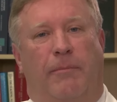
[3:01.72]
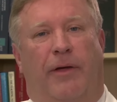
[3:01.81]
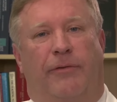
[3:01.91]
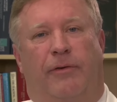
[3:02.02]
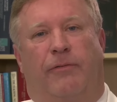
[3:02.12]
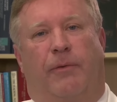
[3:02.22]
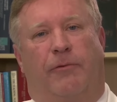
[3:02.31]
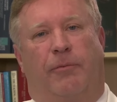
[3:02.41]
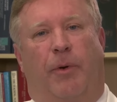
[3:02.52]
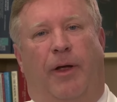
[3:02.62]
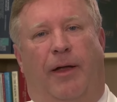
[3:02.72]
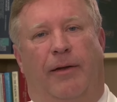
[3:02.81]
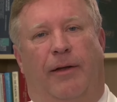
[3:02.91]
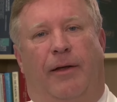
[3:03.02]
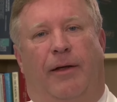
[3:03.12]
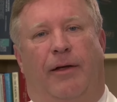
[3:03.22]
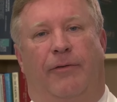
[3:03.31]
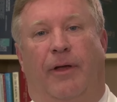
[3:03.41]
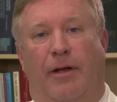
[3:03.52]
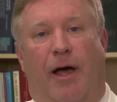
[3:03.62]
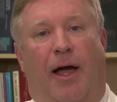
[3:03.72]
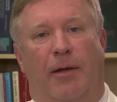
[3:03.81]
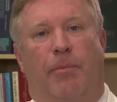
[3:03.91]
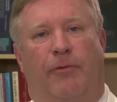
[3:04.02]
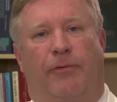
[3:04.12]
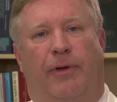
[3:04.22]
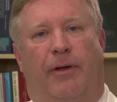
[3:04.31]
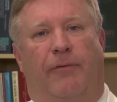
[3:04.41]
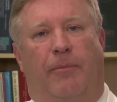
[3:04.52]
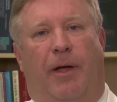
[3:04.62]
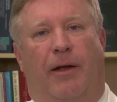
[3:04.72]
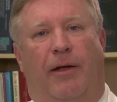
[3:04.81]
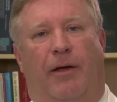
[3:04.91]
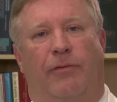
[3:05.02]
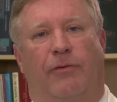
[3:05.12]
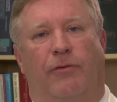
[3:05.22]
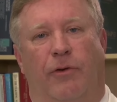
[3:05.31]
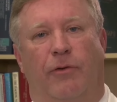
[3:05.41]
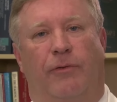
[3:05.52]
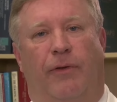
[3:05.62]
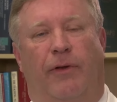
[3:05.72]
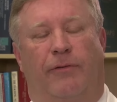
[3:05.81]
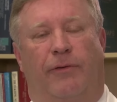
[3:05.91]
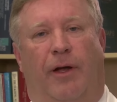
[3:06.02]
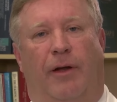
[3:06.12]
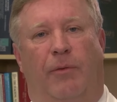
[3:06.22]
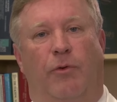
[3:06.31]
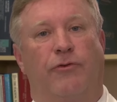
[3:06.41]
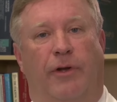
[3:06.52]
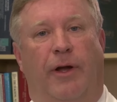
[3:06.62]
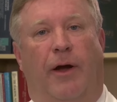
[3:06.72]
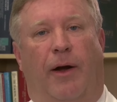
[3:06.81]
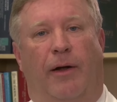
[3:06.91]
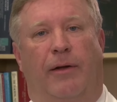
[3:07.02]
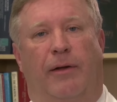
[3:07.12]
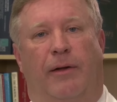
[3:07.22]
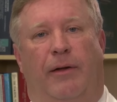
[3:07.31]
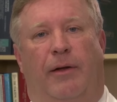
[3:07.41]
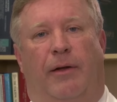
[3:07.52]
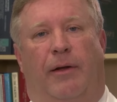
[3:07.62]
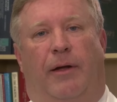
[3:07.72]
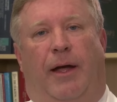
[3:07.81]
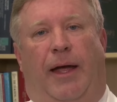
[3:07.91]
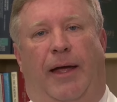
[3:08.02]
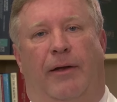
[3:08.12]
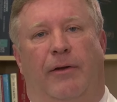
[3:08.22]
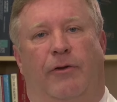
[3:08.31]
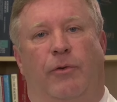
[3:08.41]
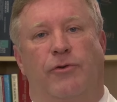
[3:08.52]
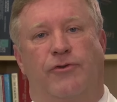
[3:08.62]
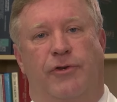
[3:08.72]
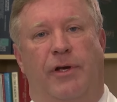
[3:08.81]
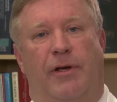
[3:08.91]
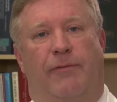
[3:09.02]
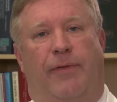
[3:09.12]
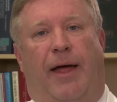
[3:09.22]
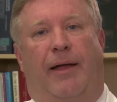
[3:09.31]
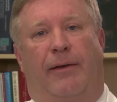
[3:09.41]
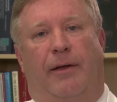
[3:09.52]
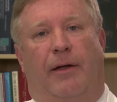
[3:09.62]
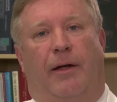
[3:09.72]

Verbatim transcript: message from Sprint is that 90% of the medications used in this study were generic. And to achieve that